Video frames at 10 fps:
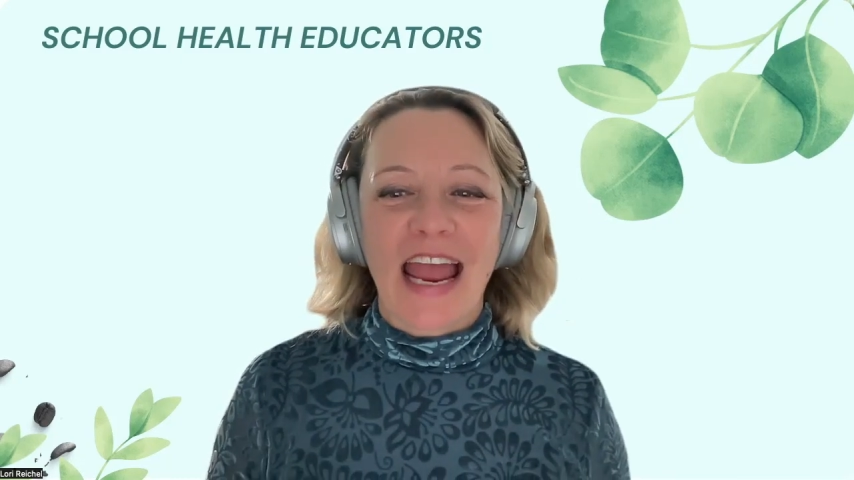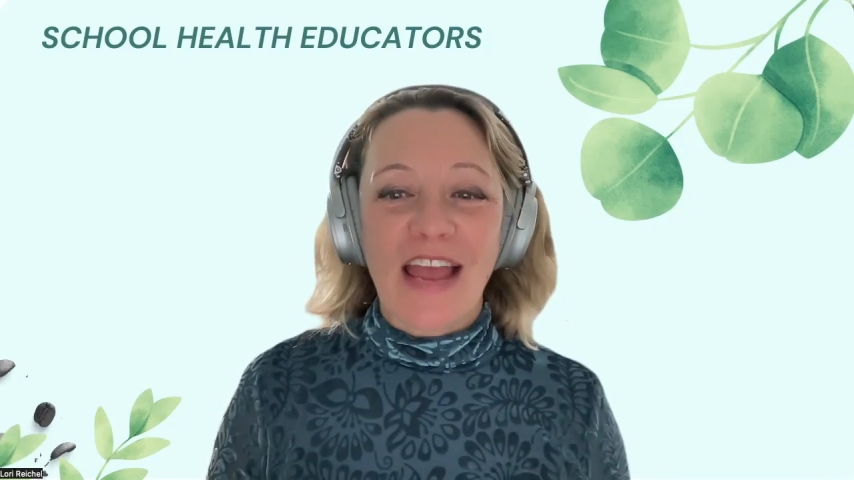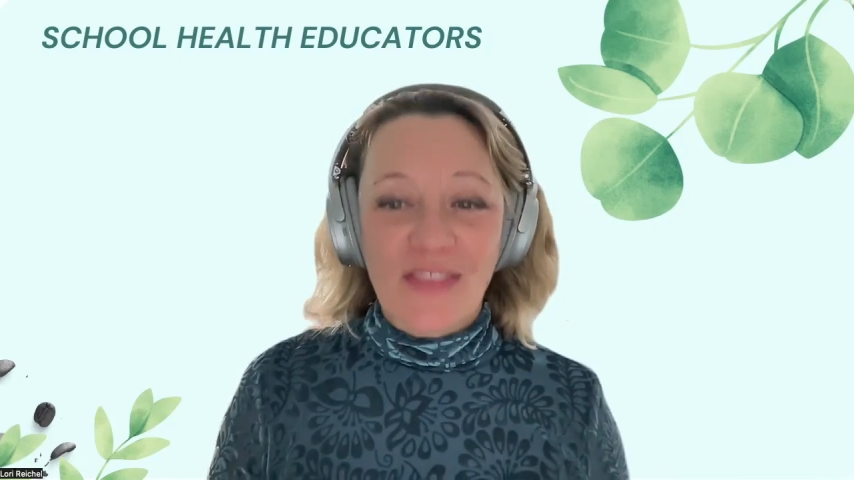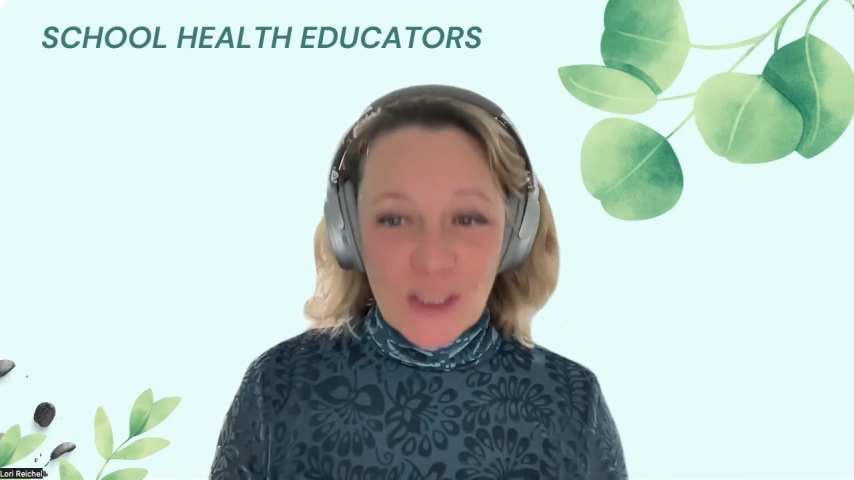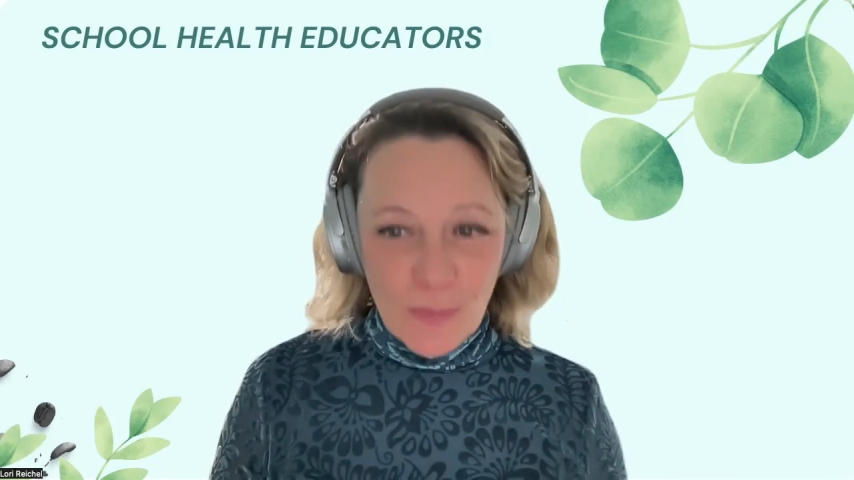
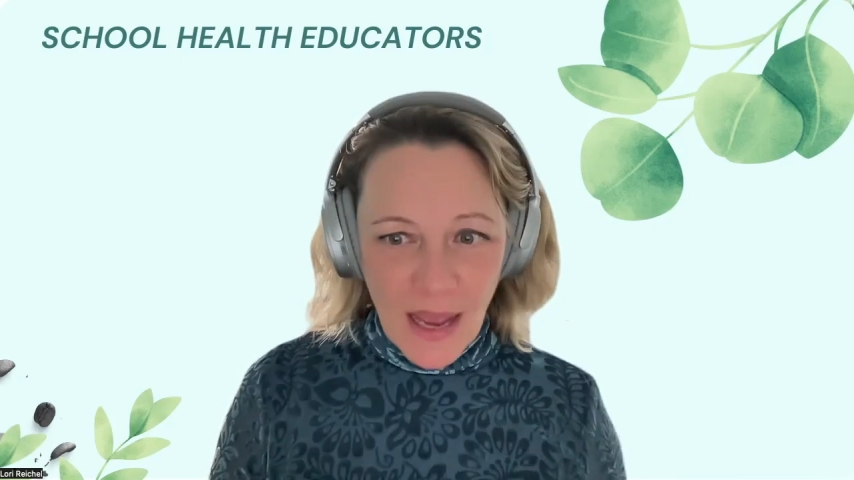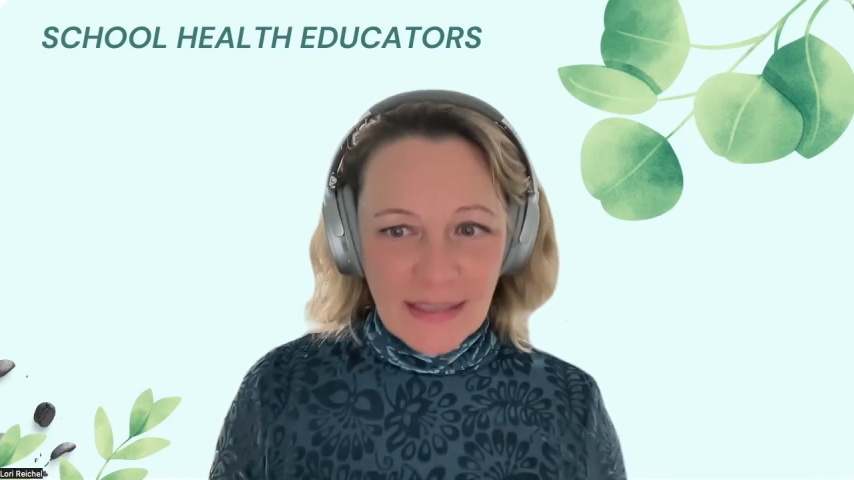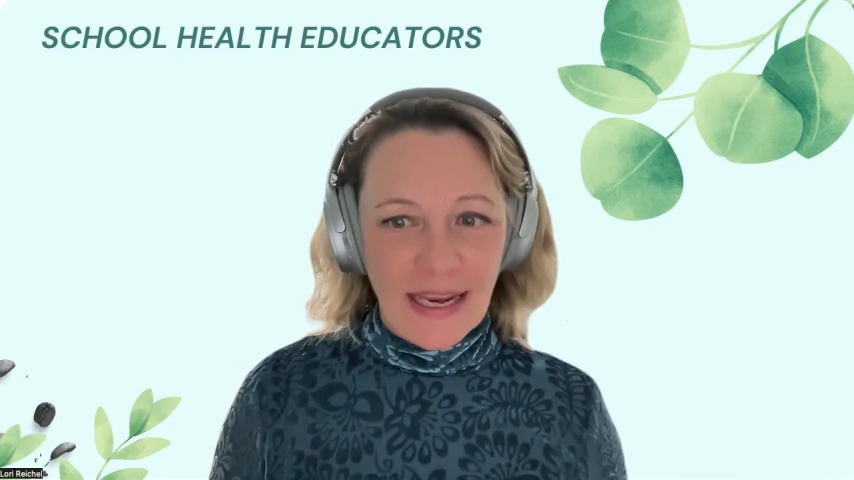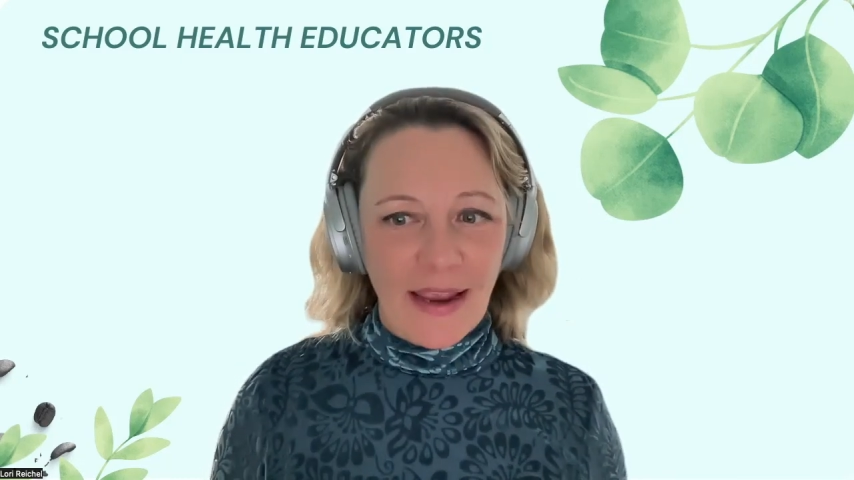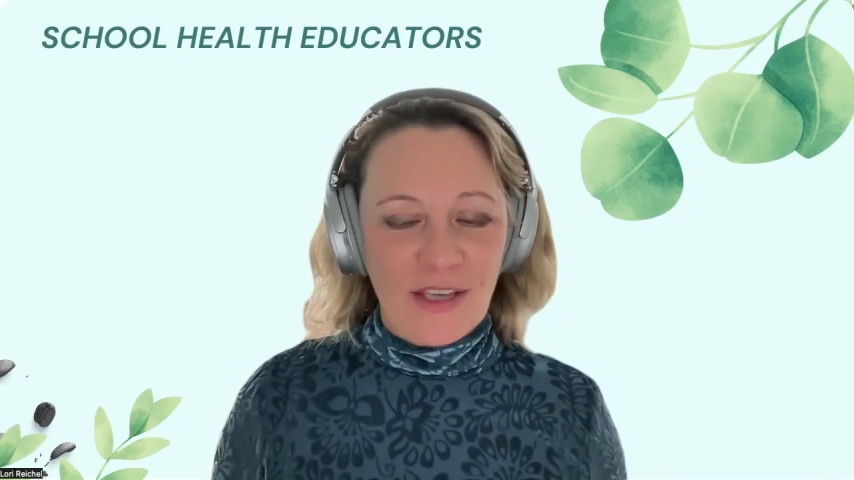And this
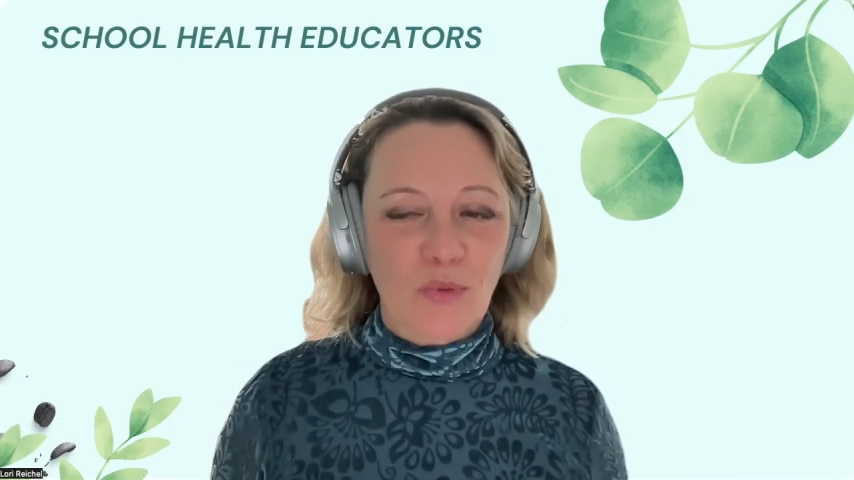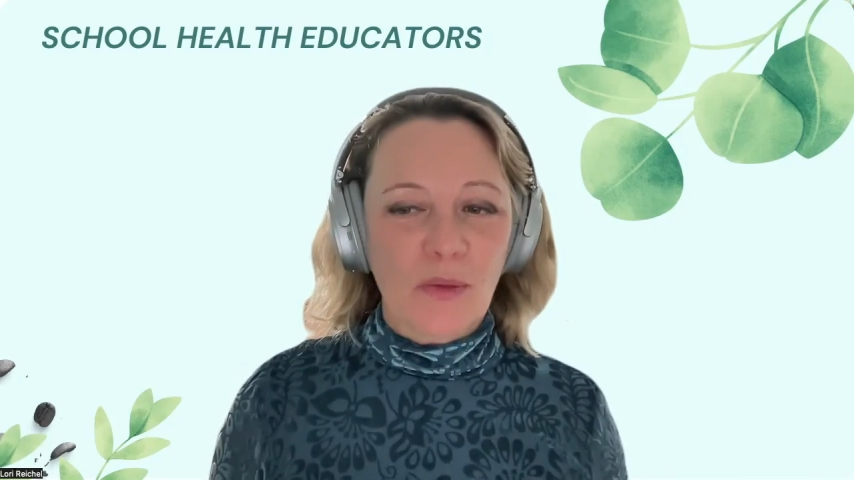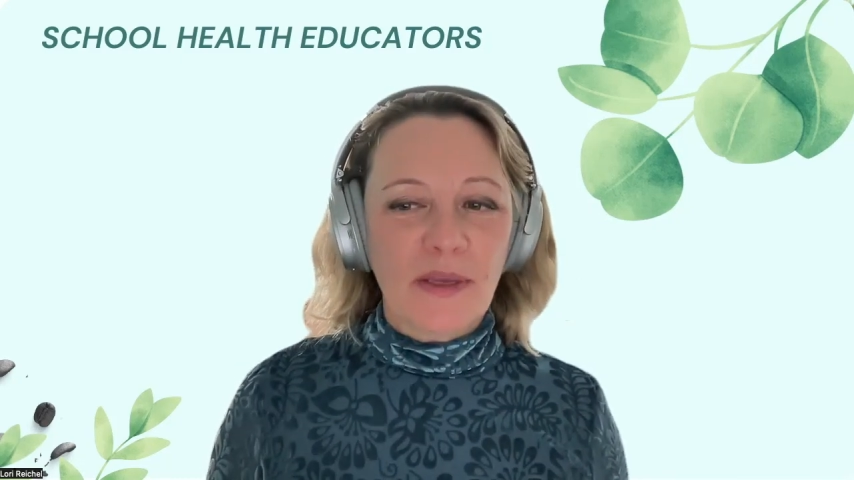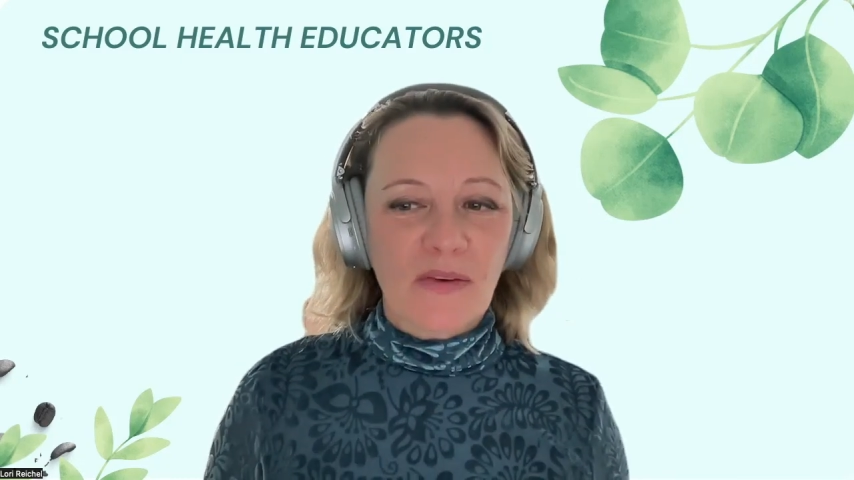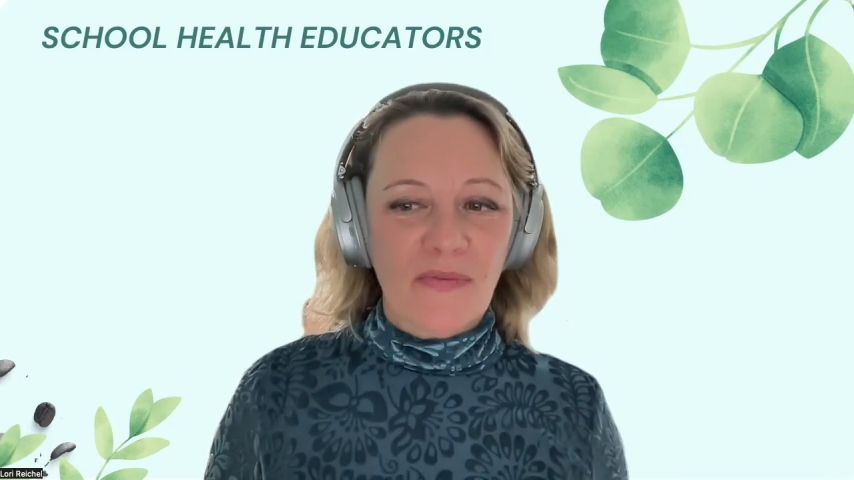podcast will
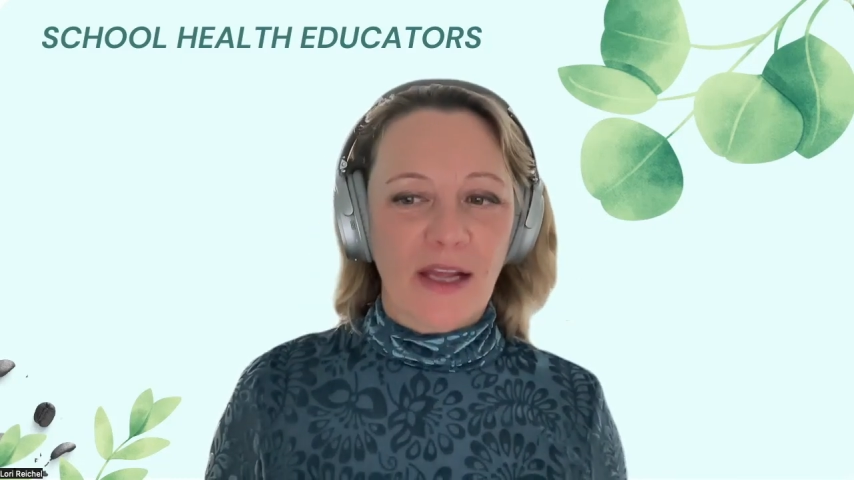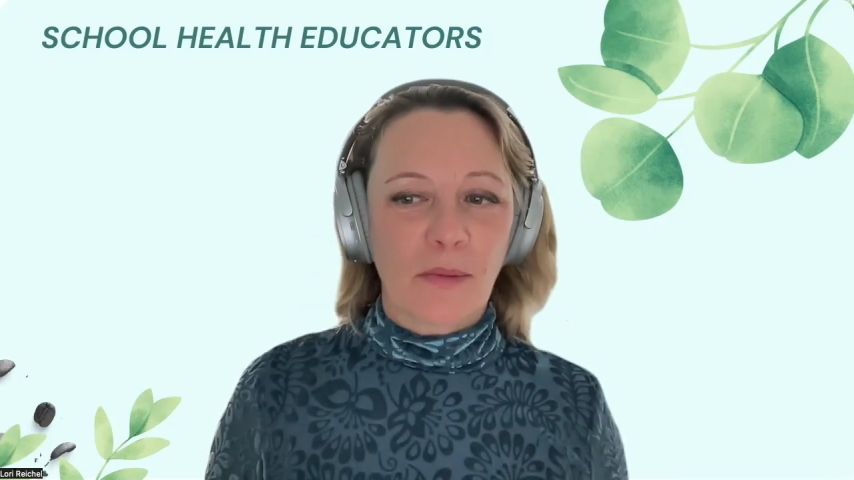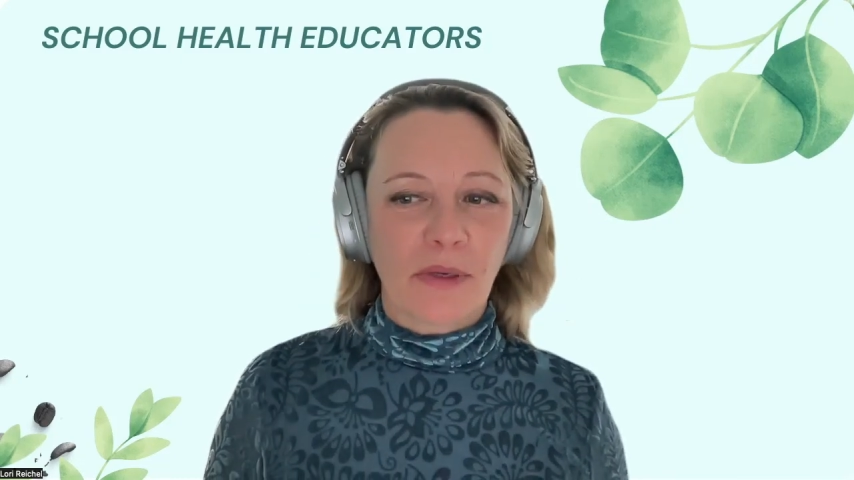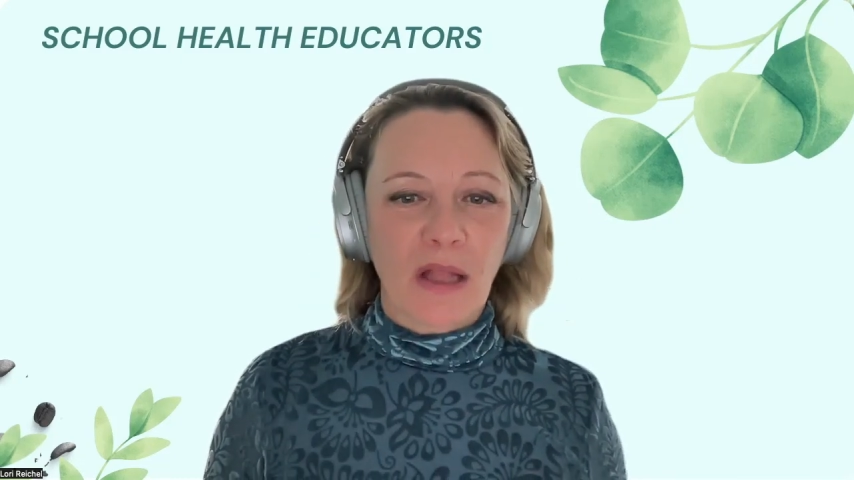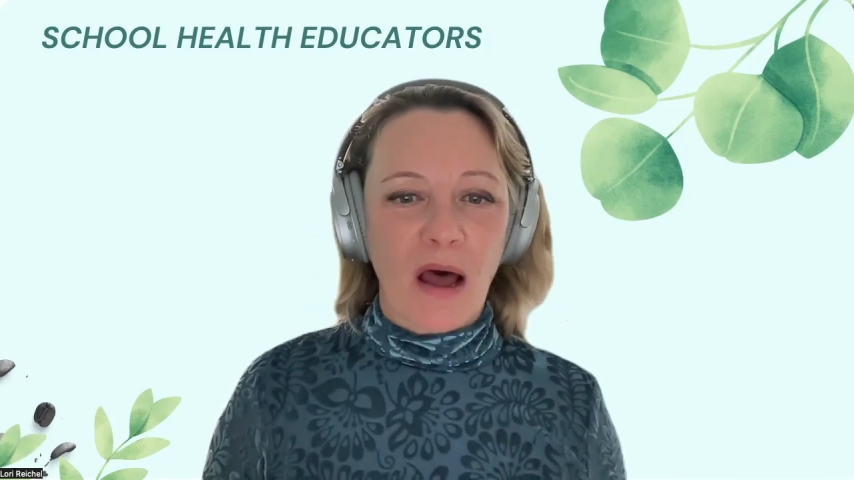be
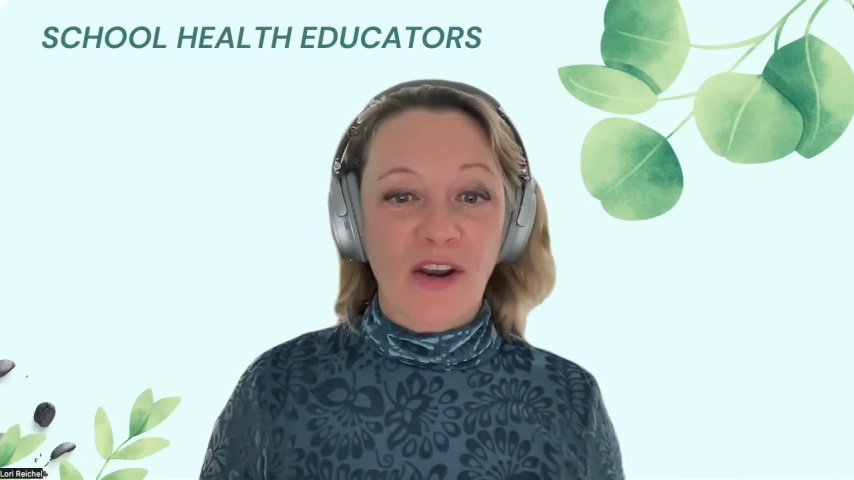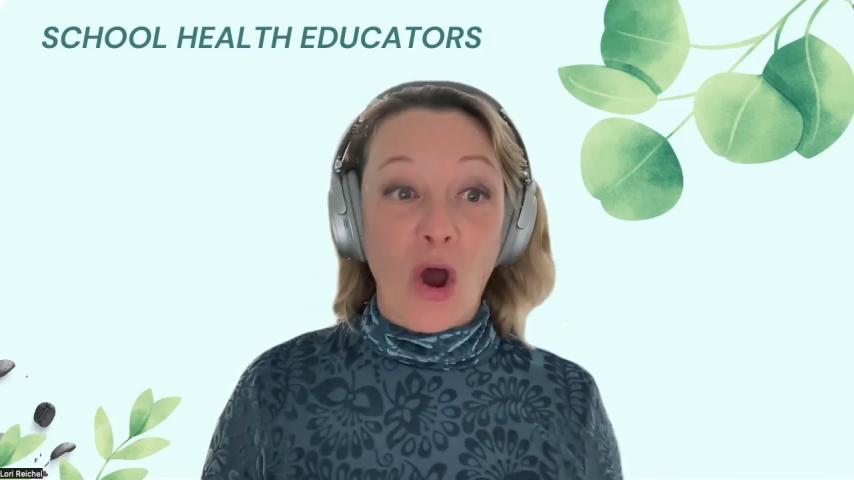available on